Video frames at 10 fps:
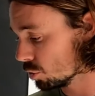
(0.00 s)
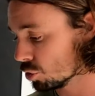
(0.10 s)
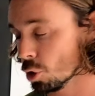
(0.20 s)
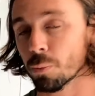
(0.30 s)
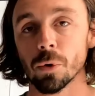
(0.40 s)

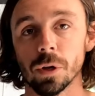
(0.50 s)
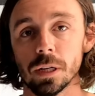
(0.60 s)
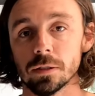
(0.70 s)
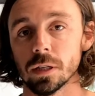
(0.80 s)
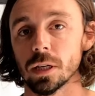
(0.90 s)
super
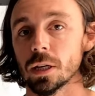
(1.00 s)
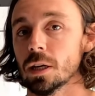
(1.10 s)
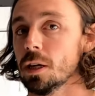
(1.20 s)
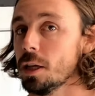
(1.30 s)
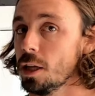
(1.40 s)

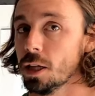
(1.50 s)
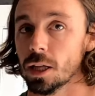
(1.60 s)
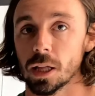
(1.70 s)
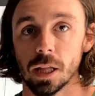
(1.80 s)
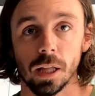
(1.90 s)
easy.
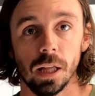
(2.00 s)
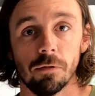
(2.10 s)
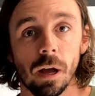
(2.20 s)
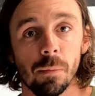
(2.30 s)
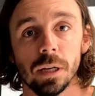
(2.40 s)

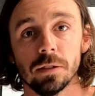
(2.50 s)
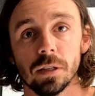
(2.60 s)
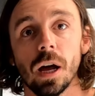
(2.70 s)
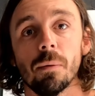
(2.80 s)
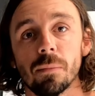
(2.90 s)
If I mess it
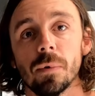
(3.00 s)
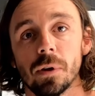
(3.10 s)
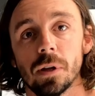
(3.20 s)
up,